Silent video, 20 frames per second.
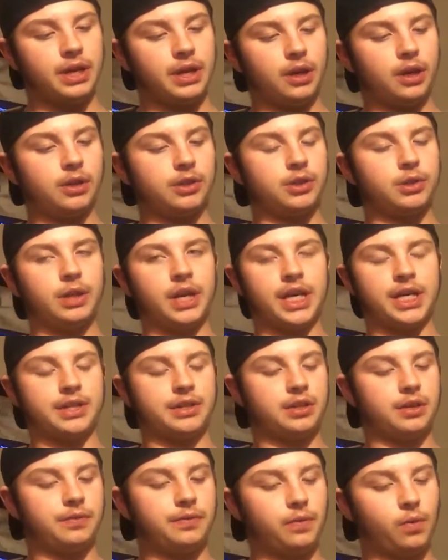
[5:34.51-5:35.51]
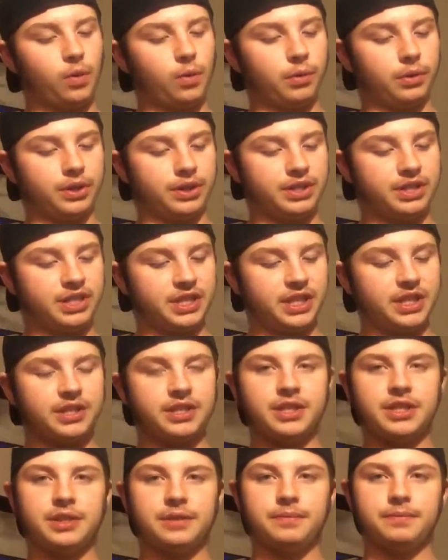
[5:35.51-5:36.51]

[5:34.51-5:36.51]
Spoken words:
Also has the forward assist.